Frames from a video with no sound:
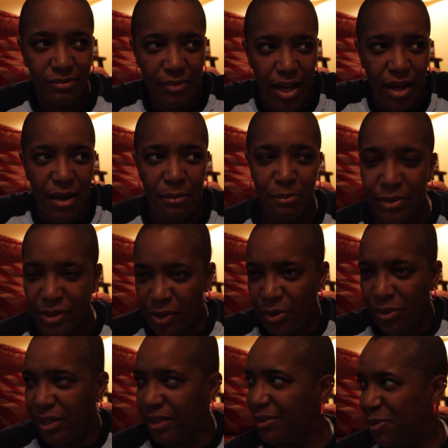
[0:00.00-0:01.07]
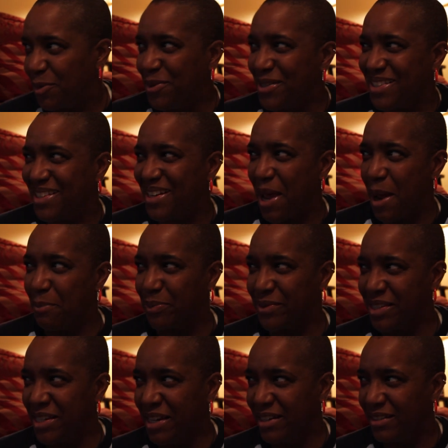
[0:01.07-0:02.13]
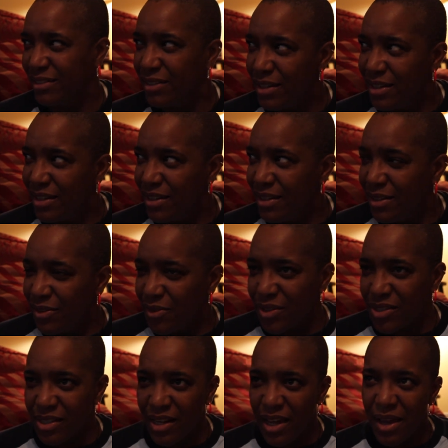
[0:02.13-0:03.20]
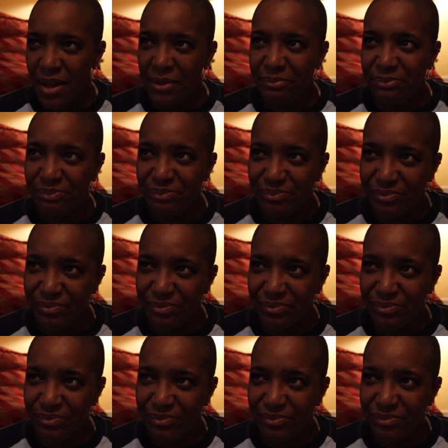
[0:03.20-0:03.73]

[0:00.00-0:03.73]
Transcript: Um, Petunia. What's her name? Patina what's her name?